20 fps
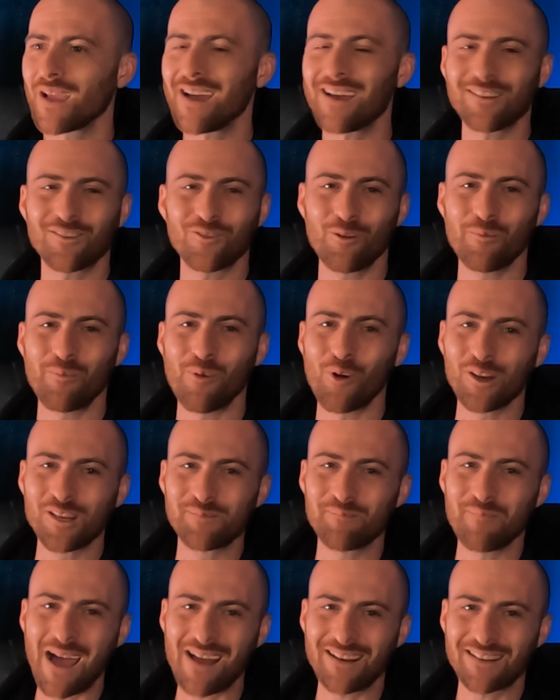Dad's talking about these
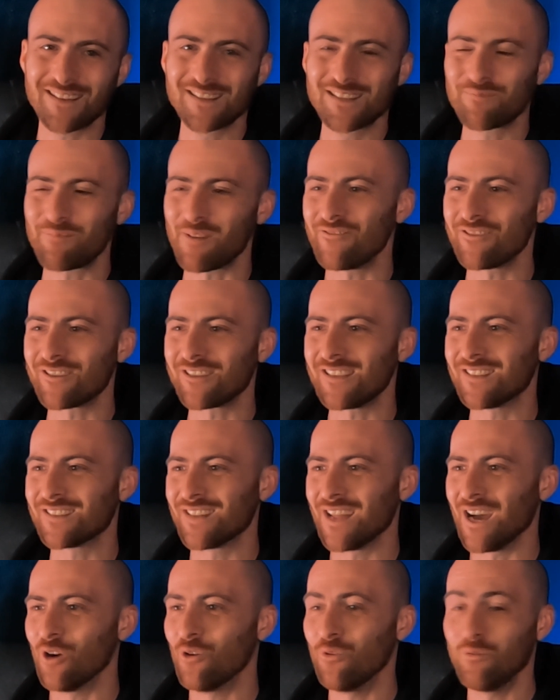mad conspiracies
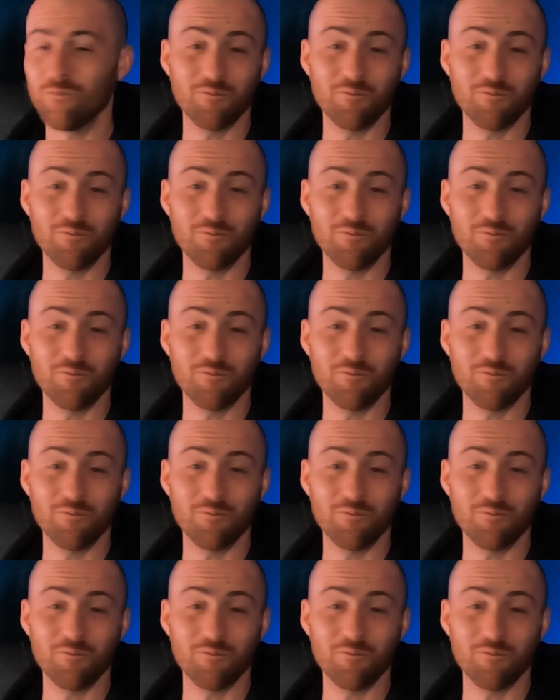now,